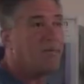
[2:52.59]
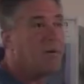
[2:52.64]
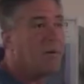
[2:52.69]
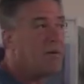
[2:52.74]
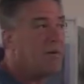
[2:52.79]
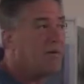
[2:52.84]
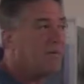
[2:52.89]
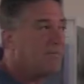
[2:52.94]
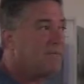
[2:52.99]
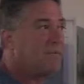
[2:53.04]
but
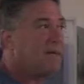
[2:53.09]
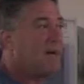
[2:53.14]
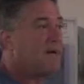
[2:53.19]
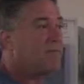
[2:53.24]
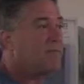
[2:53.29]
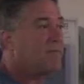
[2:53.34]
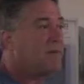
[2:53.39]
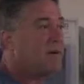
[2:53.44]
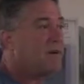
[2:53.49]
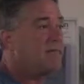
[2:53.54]
we've got
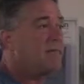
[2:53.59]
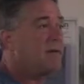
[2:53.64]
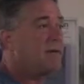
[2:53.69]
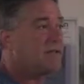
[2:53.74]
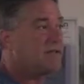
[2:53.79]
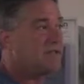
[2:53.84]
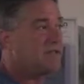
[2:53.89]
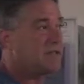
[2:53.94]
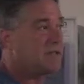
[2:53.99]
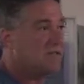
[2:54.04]
it pretty
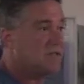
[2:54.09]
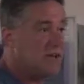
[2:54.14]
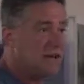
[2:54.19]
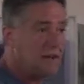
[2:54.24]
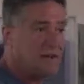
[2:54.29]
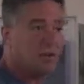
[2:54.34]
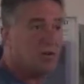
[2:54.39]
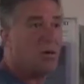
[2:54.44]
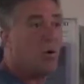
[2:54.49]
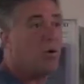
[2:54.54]
much that
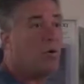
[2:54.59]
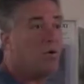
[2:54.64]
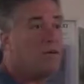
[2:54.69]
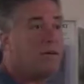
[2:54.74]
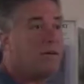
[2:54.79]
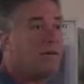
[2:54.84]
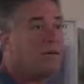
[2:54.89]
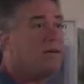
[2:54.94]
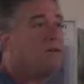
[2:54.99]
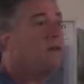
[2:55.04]
it's
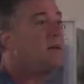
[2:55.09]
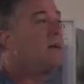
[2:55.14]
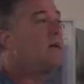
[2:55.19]
holding,